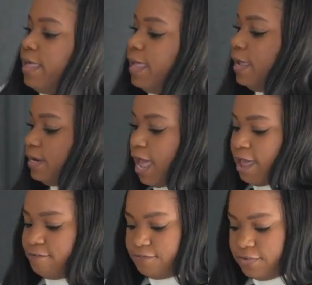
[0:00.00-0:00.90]
And
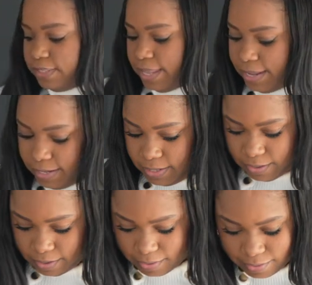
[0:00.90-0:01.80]
I feel like
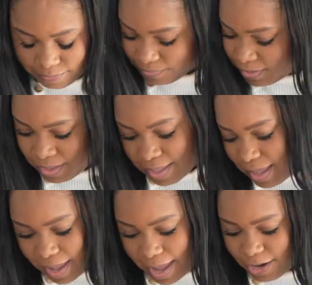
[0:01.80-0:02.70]

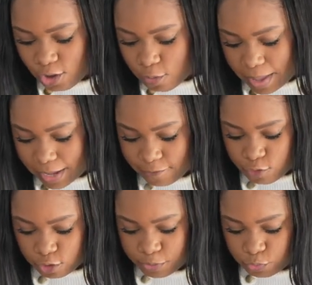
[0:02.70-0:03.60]
I kind of go back and
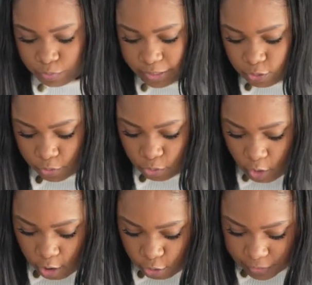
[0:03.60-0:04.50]
forth between going
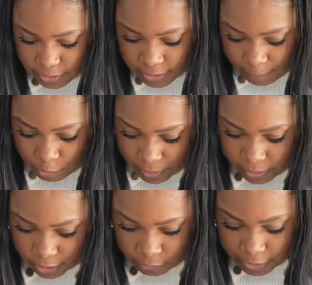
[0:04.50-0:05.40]
all over the top with my
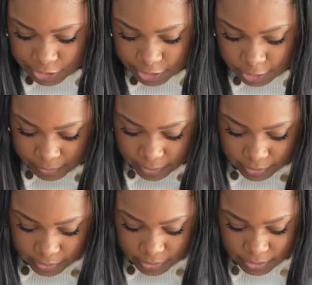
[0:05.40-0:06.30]
decorations
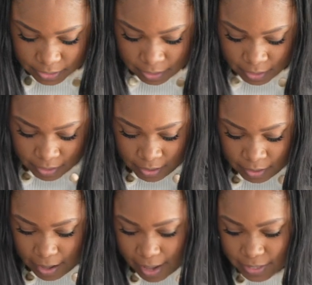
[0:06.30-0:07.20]
because
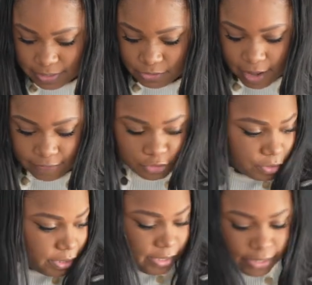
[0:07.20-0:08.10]
I still have
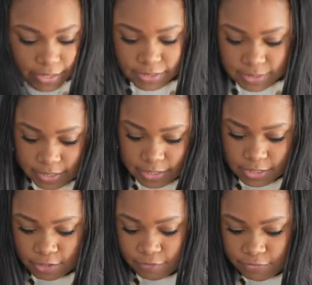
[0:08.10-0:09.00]
little kids and it's
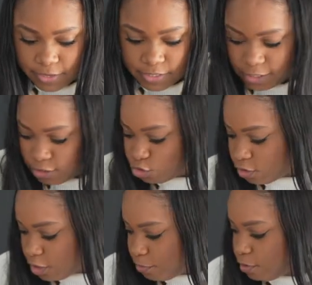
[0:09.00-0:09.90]
still fun and
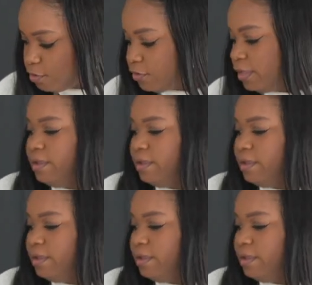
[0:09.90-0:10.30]
enjoyable.